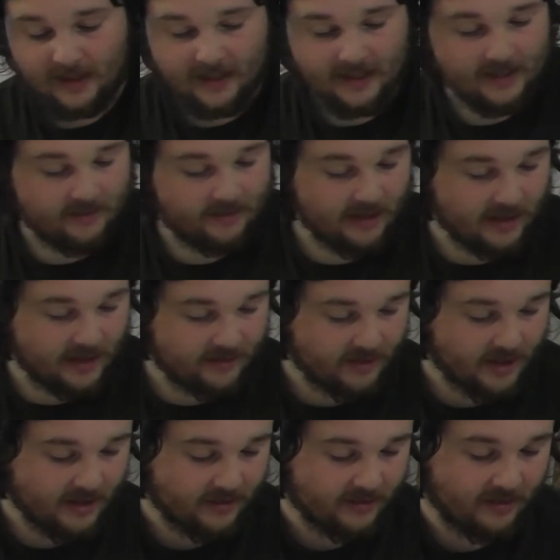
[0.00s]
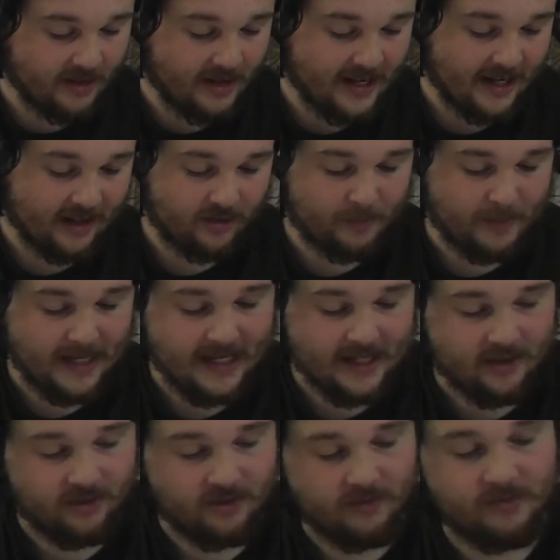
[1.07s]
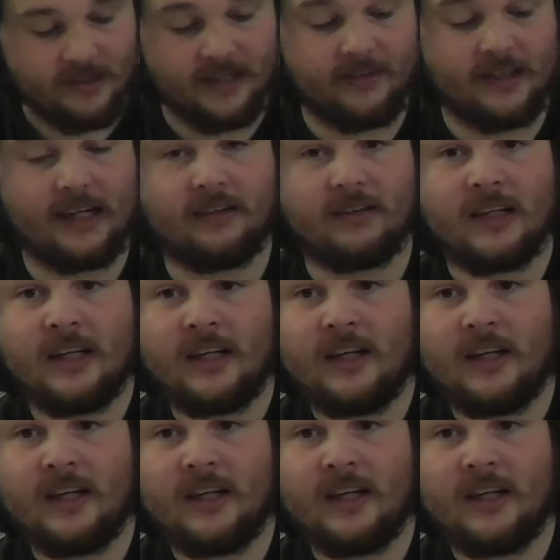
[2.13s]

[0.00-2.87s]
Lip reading: until I turned to the next page and found out,